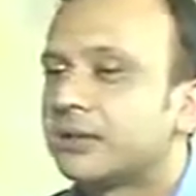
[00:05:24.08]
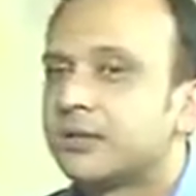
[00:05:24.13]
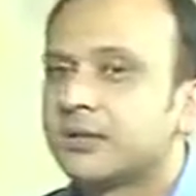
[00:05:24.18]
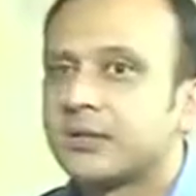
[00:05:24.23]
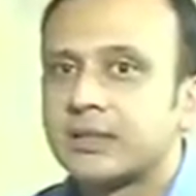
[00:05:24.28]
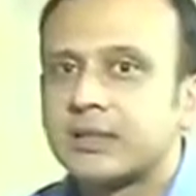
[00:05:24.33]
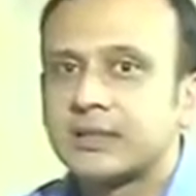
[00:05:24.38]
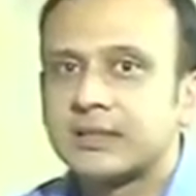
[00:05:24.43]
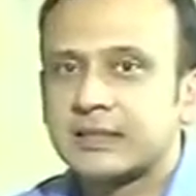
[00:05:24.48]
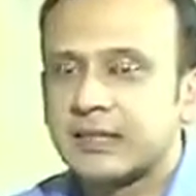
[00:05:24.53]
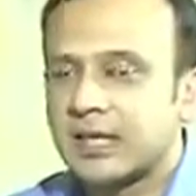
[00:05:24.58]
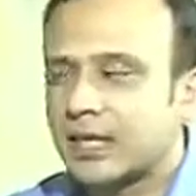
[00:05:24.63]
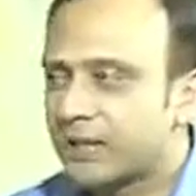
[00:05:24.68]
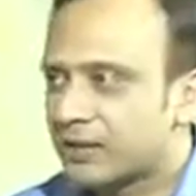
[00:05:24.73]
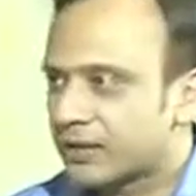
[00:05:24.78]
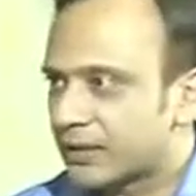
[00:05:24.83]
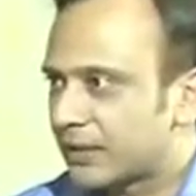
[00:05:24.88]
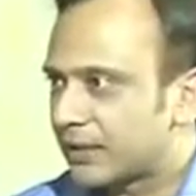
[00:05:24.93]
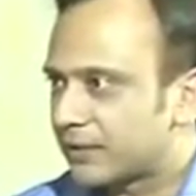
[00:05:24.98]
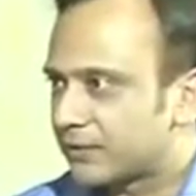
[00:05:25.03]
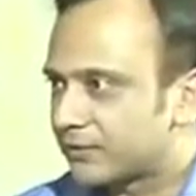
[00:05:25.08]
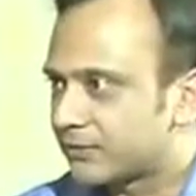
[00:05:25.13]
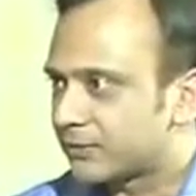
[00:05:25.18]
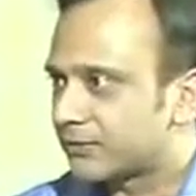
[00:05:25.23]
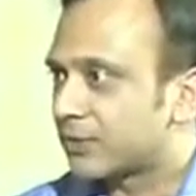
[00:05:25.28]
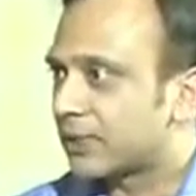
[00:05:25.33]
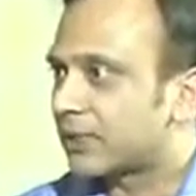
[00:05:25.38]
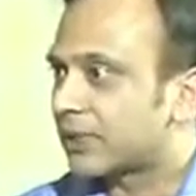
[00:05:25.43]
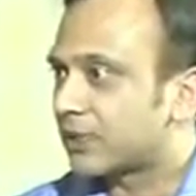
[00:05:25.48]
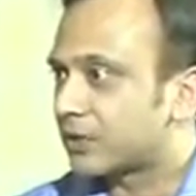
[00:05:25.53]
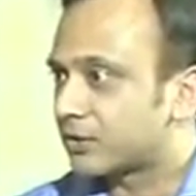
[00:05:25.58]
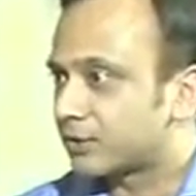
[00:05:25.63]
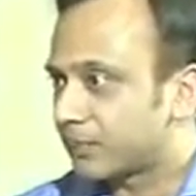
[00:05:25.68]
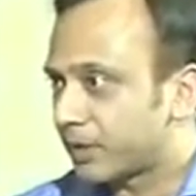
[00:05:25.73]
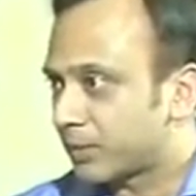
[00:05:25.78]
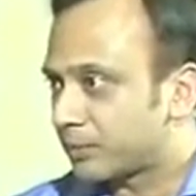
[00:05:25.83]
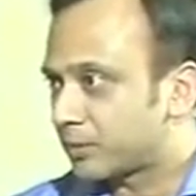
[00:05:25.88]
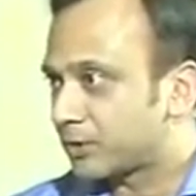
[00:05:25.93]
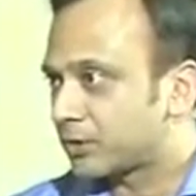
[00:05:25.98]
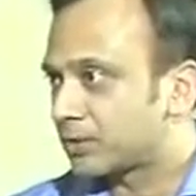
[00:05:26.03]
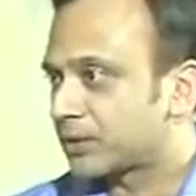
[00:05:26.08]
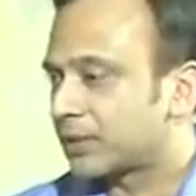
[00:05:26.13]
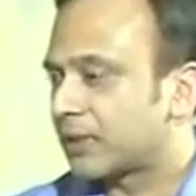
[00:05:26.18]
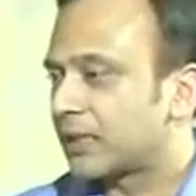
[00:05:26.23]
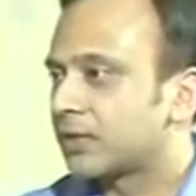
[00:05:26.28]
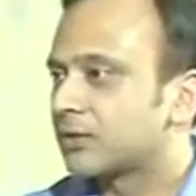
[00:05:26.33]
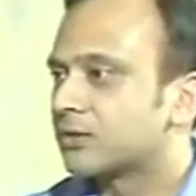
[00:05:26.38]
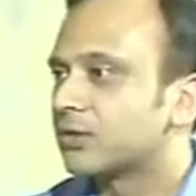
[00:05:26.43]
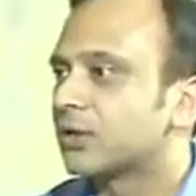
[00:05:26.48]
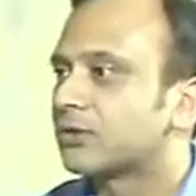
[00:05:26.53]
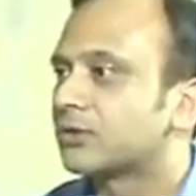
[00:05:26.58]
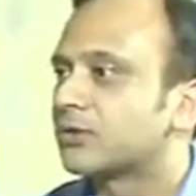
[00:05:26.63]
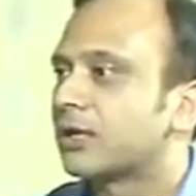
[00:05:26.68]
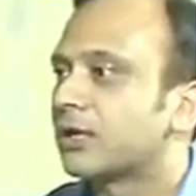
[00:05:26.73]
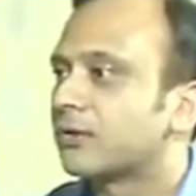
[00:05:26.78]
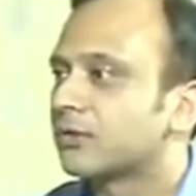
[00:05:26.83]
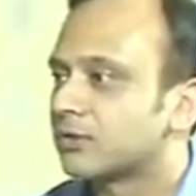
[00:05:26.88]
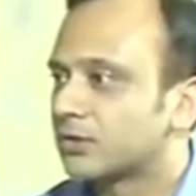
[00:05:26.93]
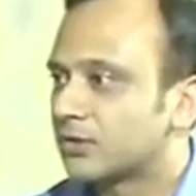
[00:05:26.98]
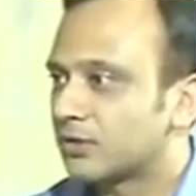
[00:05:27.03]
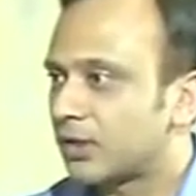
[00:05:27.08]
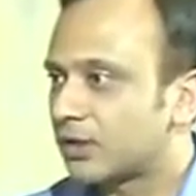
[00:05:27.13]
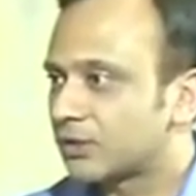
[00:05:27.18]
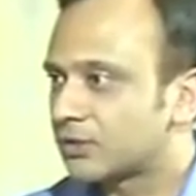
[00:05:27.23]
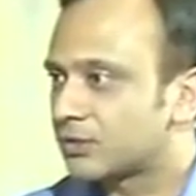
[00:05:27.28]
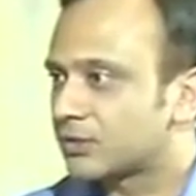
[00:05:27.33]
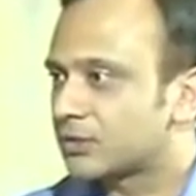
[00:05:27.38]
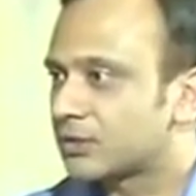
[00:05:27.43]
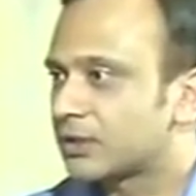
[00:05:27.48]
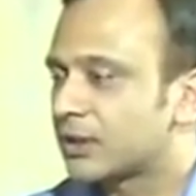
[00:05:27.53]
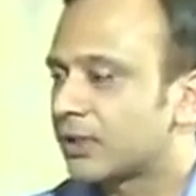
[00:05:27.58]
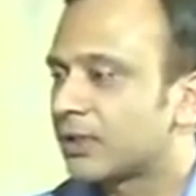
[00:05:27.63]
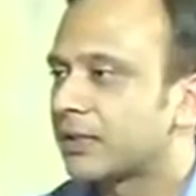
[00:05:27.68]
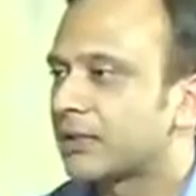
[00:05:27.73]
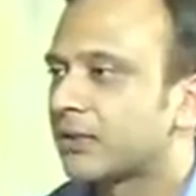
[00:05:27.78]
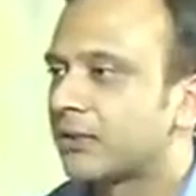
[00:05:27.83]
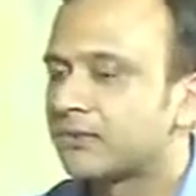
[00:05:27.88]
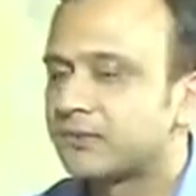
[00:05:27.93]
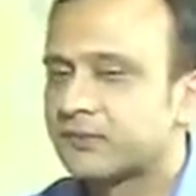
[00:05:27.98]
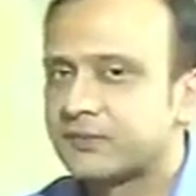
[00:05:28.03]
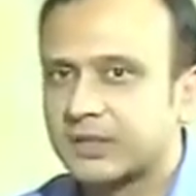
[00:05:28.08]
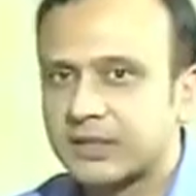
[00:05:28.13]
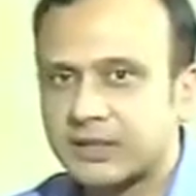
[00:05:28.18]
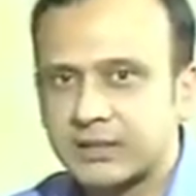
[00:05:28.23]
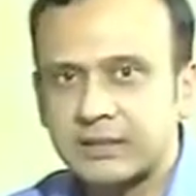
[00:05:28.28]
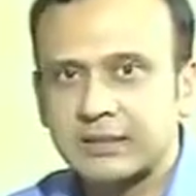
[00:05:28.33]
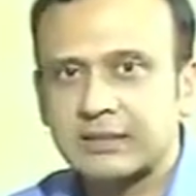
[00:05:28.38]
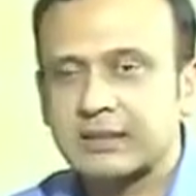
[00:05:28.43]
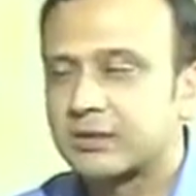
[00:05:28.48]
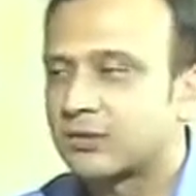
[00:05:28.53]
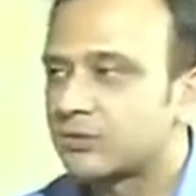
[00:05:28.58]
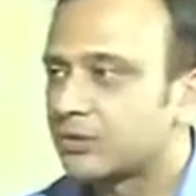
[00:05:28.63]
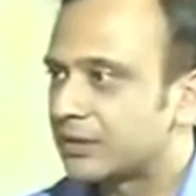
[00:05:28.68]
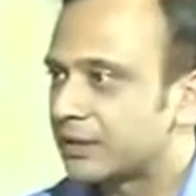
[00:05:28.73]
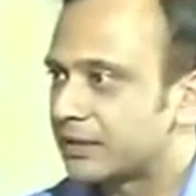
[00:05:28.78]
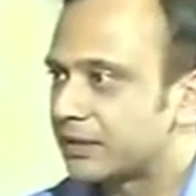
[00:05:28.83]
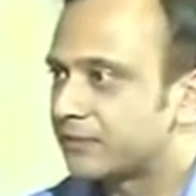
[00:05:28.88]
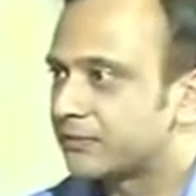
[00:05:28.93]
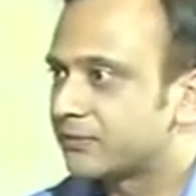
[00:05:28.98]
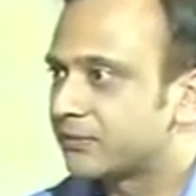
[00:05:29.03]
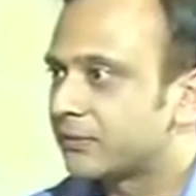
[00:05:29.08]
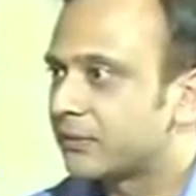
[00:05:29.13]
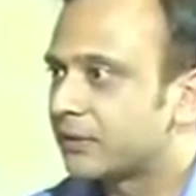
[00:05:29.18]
entire life that I remembered, I had run around to doctors and I got very little relief.